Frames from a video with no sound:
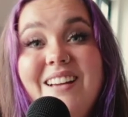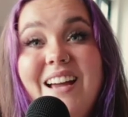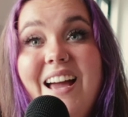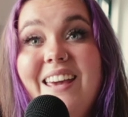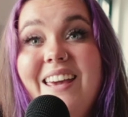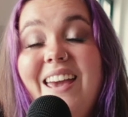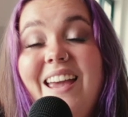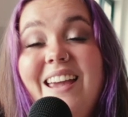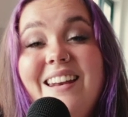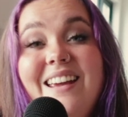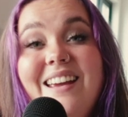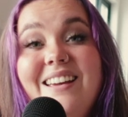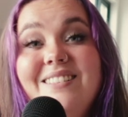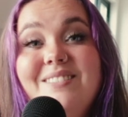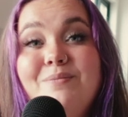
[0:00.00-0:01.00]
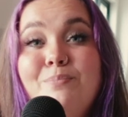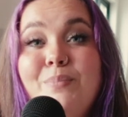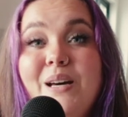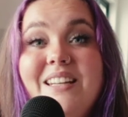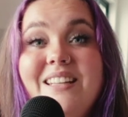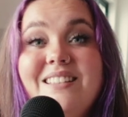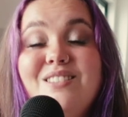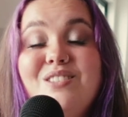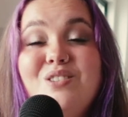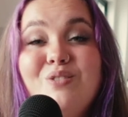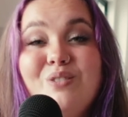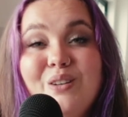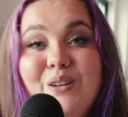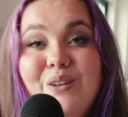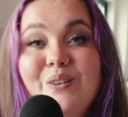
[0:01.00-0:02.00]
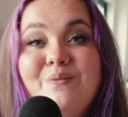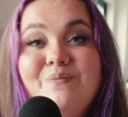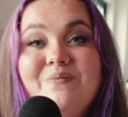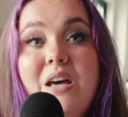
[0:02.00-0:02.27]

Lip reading: I hate it, but it's true.